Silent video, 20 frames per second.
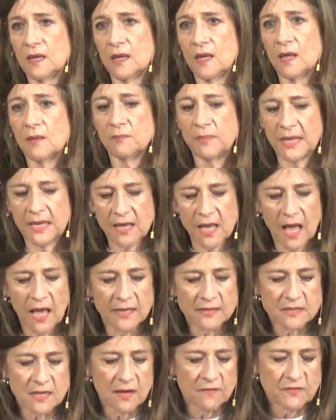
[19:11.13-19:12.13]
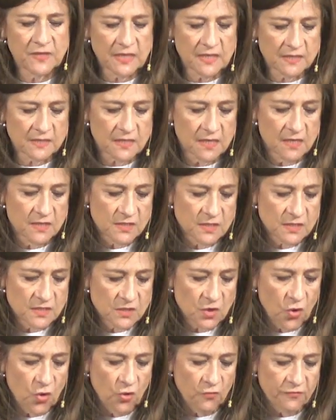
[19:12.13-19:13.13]
because of these
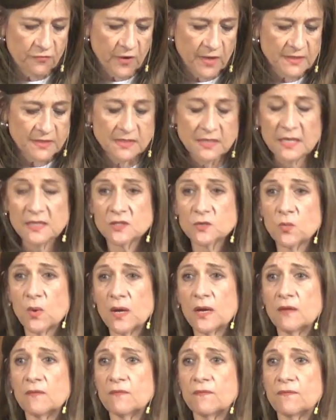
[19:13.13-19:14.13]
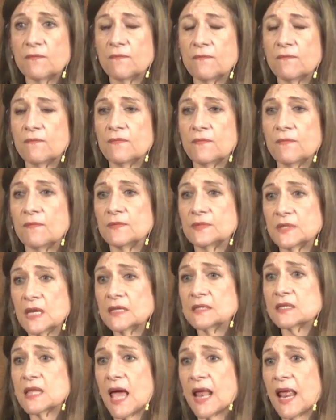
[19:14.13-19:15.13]
soul friends.
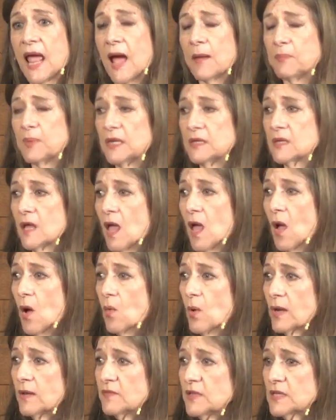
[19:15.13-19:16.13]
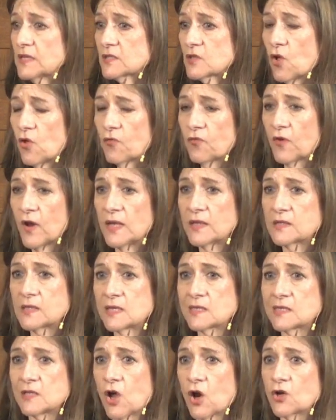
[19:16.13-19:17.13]
Since that happened, one of these soul friends
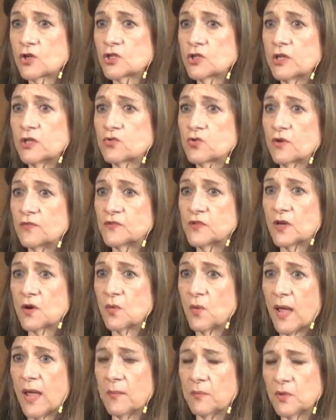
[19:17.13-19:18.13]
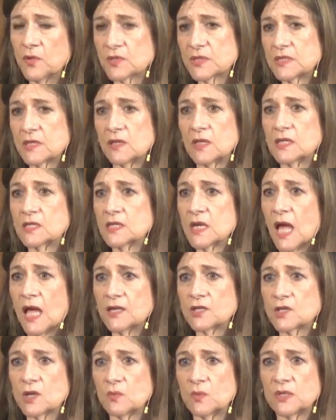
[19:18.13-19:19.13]
has largely drifted away, and we're still in
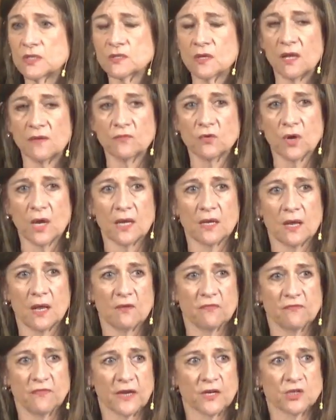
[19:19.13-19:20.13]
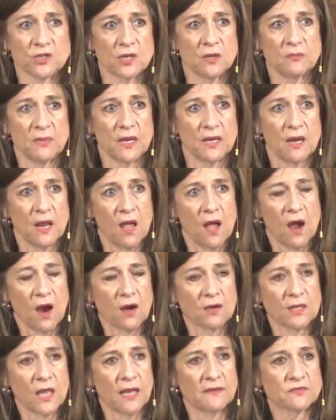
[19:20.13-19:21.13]
touch, and we still have great affection, but
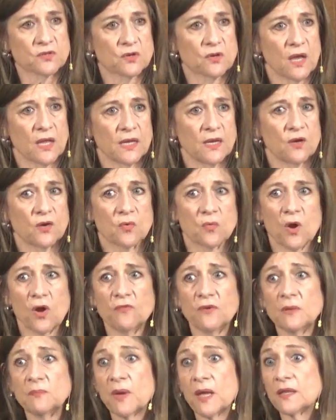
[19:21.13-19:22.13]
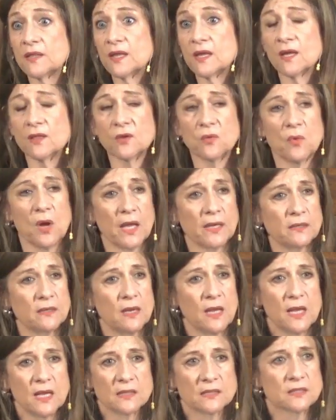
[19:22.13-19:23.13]
our lives are not interwoven. But the other one,
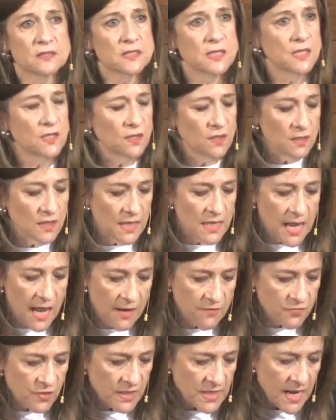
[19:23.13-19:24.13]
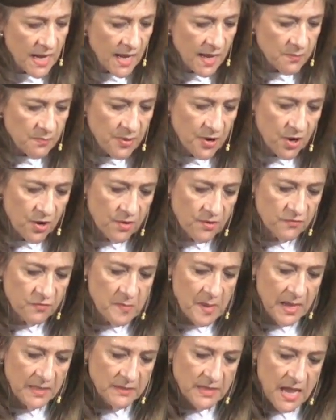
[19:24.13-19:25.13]
still an everyday part of
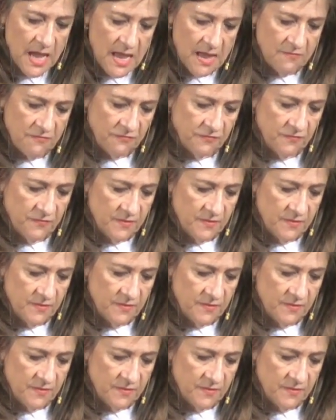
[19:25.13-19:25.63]
my life.